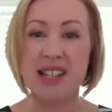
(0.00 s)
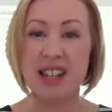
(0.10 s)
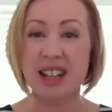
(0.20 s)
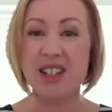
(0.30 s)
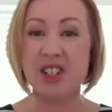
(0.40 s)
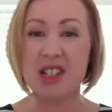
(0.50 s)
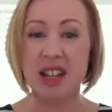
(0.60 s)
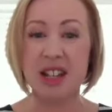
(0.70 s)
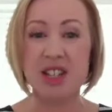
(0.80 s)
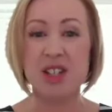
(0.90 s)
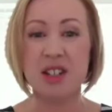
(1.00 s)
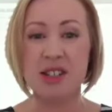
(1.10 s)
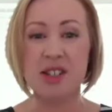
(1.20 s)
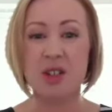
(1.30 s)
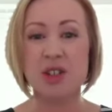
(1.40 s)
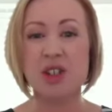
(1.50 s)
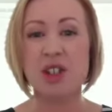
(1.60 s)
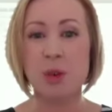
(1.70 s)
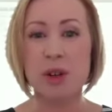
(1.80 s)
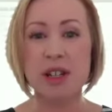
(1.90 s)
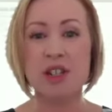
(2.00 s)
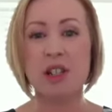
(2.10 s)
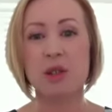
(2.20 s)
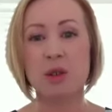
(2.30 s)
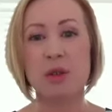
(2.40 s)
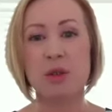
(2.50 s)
and legislation is such that we need to look